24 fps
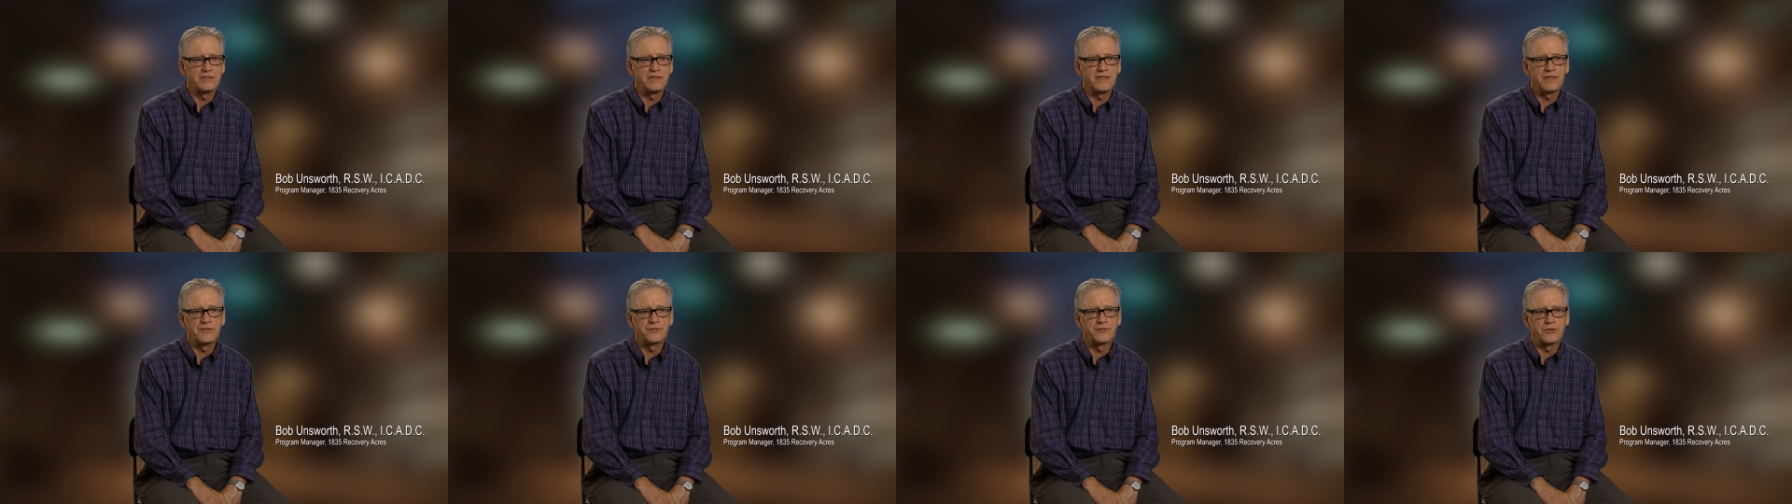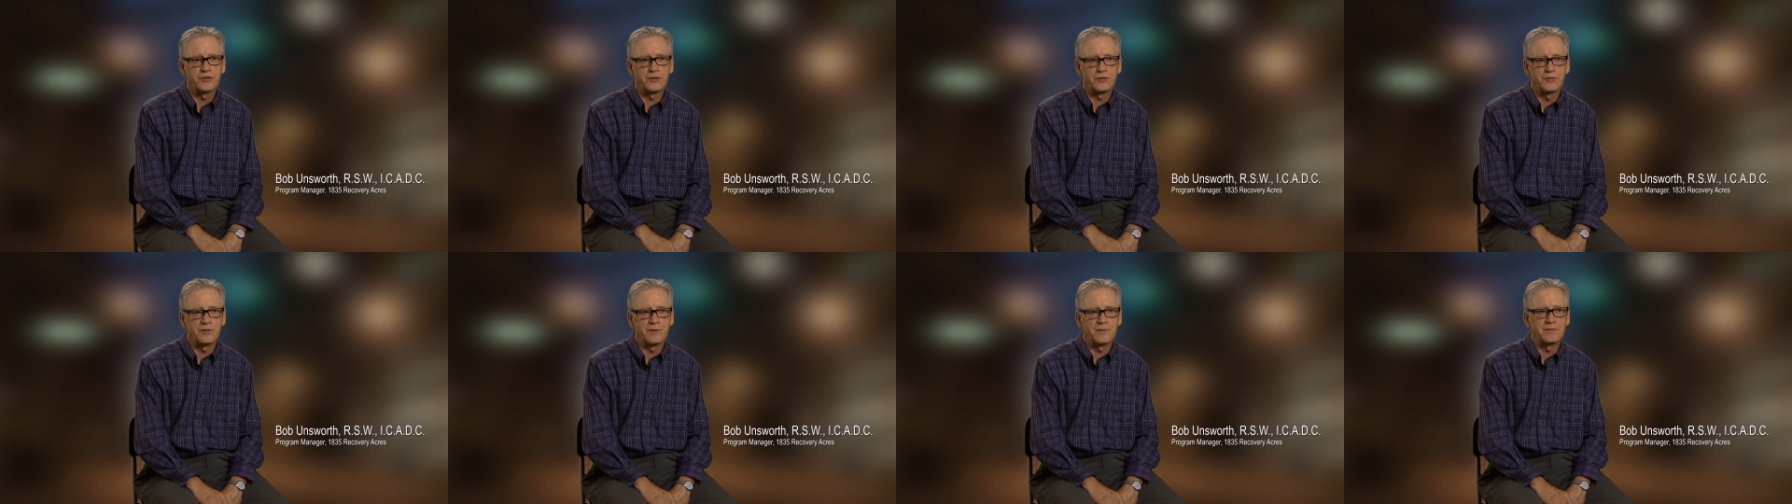need
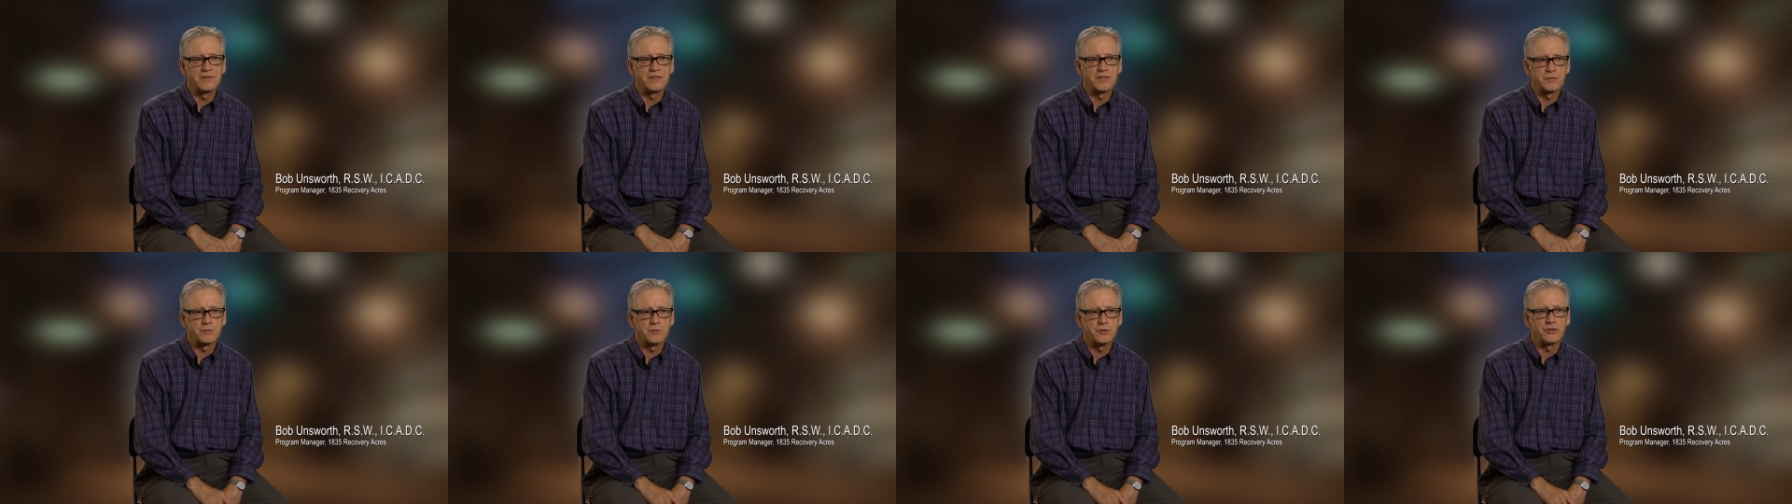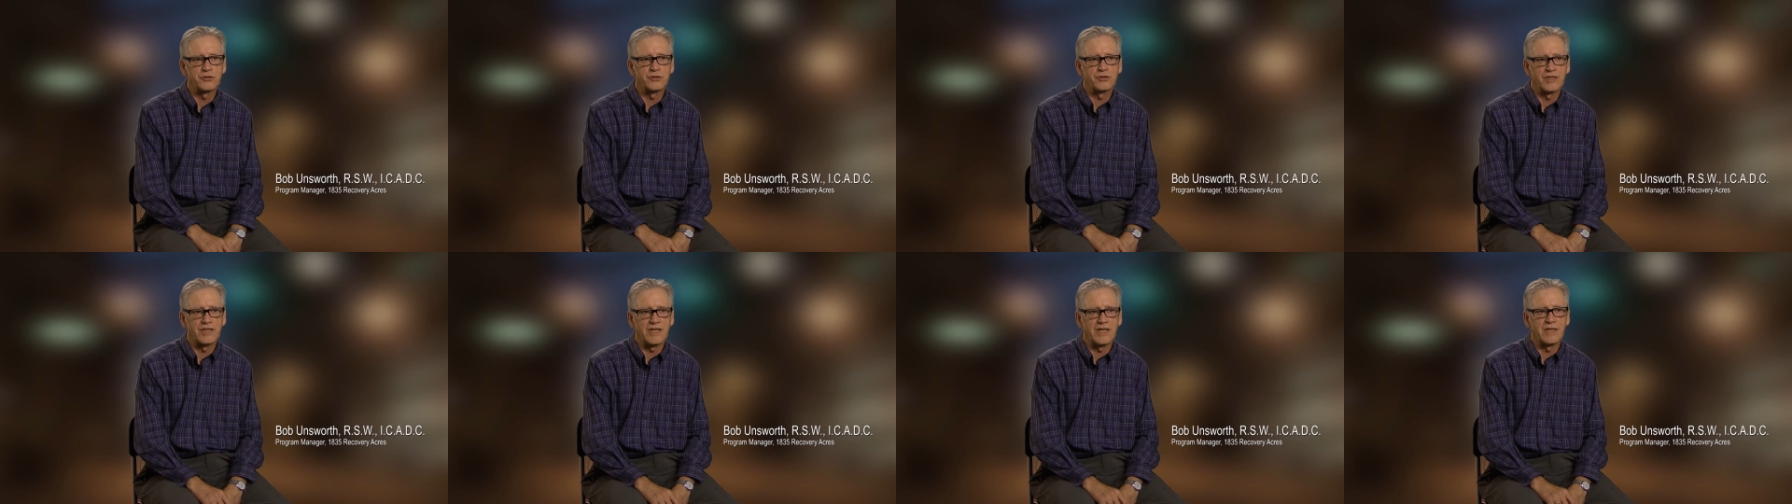for a women's
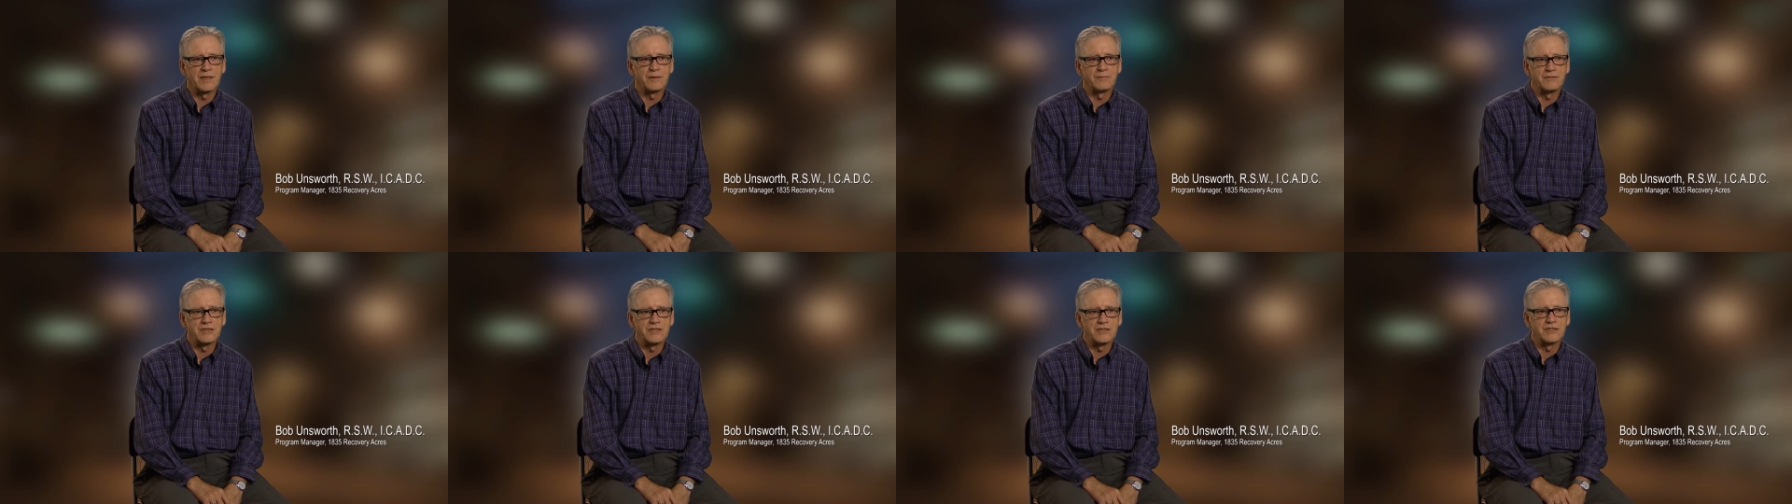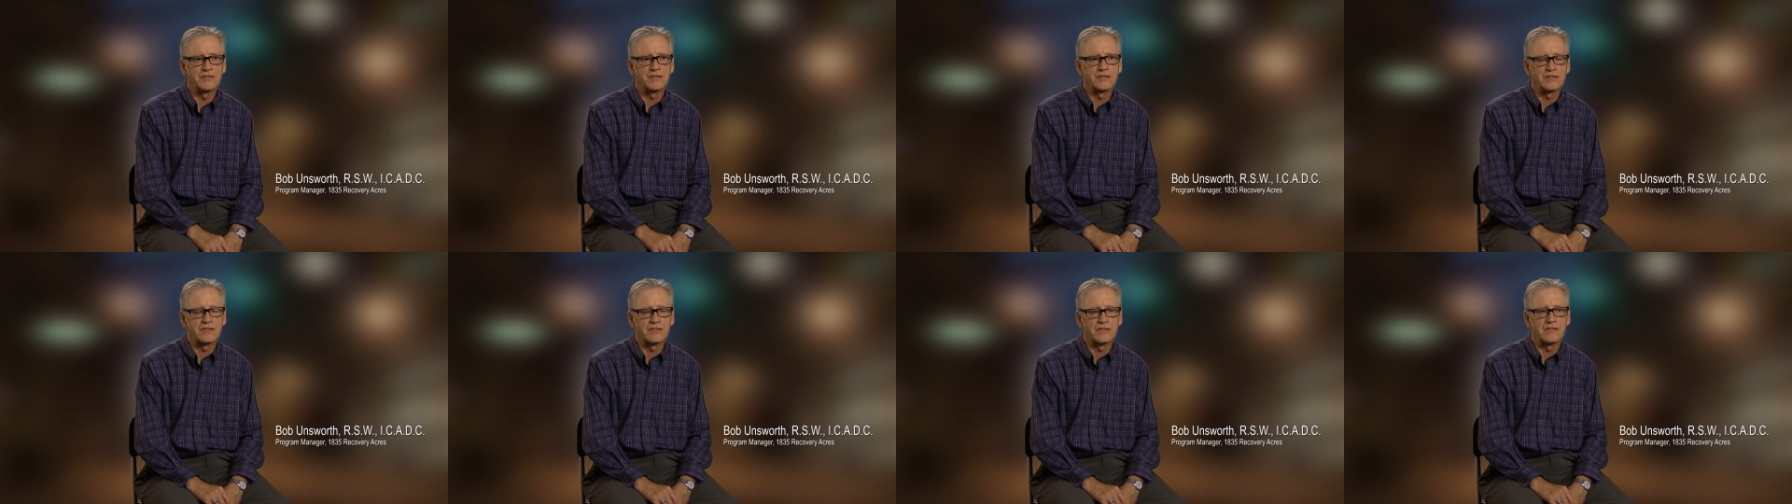program
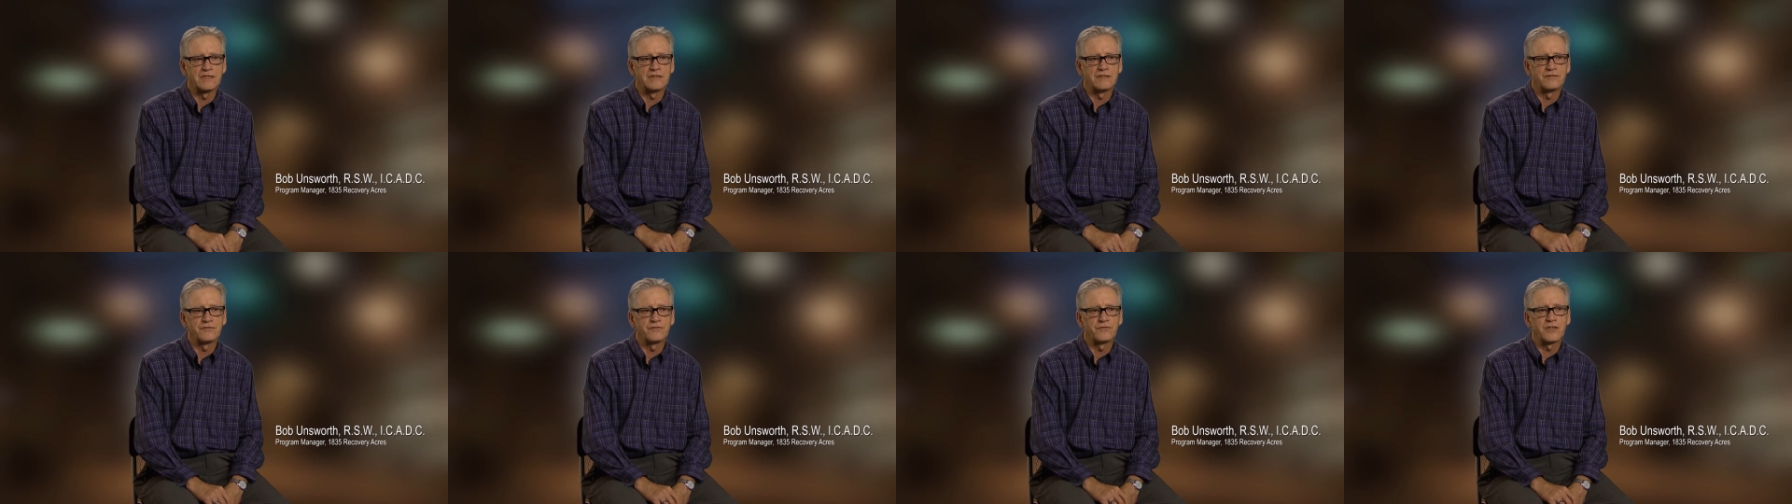is uh,